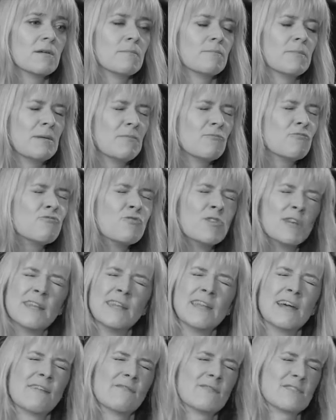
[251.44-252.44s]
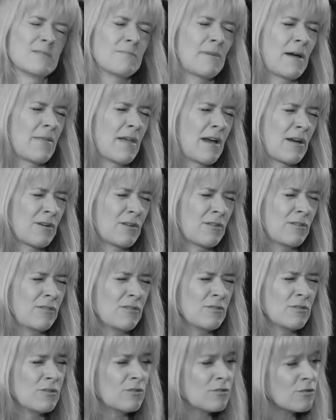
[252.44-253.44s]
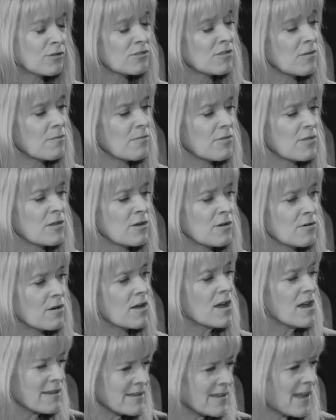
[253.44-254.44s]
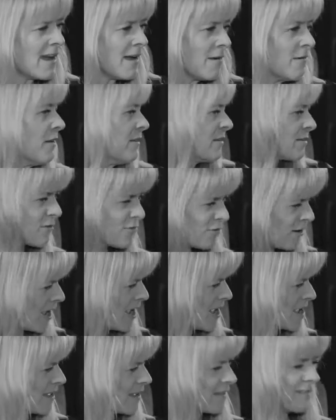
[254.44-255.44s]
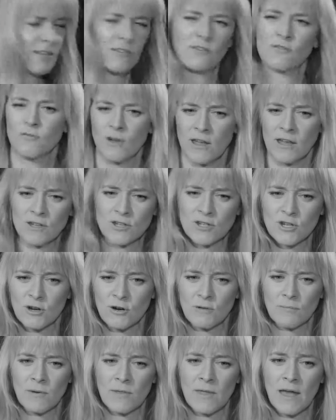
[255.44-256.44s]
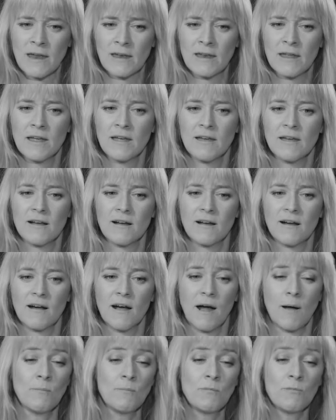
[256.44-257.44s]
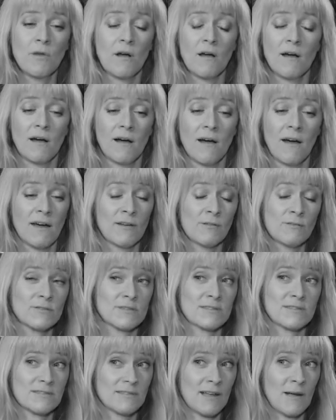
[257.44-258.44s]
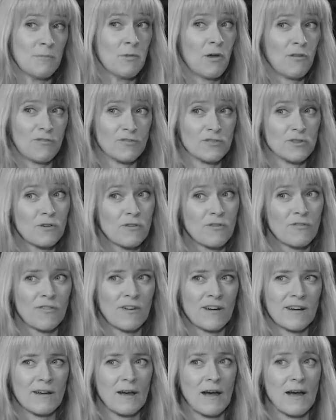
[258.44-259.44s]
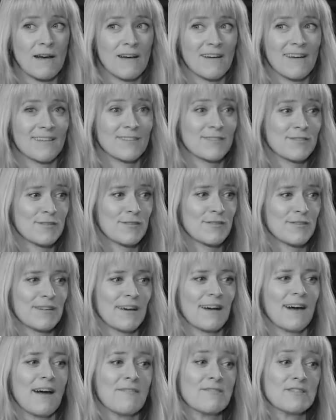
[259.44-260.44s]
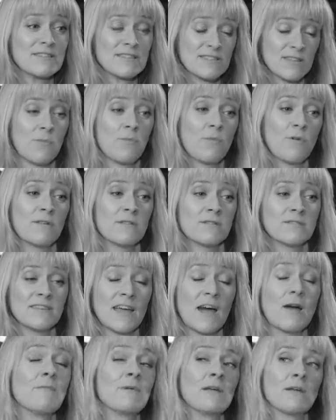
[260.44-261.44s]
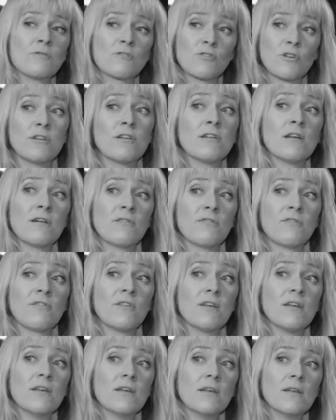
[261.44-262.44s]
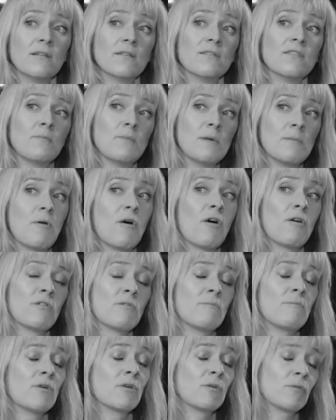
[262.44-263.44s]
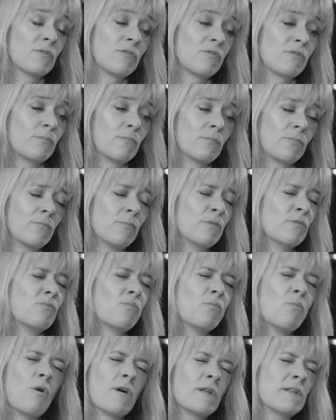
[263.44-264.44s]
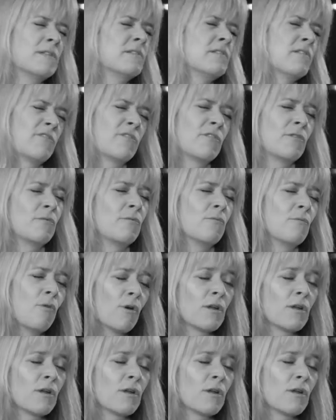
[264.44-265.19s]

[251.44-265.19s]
Being really nervous about that because, you do something, you go, yeah, that's great. That's a great shot. But then I'm not a photographer, so having someone tell me it was good enough to be part of the book was wonderful